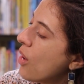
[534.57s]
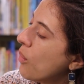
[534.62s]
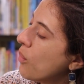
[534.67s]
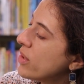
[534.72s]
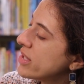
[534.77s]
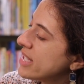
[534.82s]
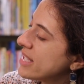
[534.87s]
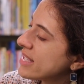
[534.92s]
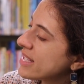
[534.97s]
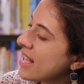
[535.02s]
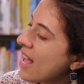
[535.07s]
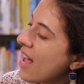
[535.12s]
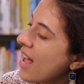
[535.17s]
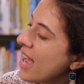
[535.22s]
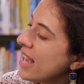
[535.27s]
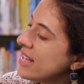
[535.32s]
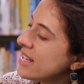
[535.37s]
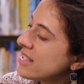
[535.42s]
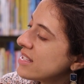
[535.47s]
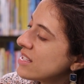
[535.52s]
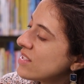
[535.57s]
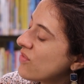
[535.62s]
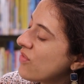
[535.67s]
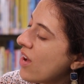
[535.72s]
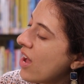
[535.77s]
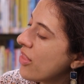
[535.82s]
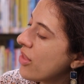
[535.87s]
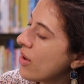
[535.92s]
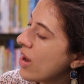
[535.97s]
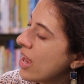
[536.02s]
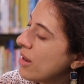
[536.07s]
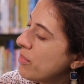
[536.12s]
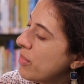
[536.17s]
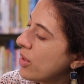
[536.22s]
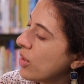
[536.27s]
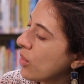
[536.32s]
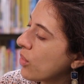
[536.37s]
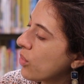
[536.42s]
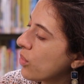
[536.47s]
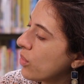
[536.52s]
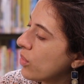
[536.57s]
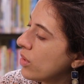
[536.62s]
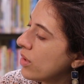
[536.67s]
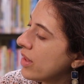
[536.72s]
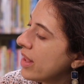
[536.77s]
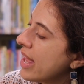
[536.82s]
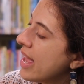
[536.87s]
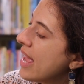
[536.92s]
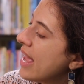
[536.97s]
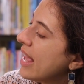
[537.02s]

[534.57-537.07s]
was as kind as his father had been cruel.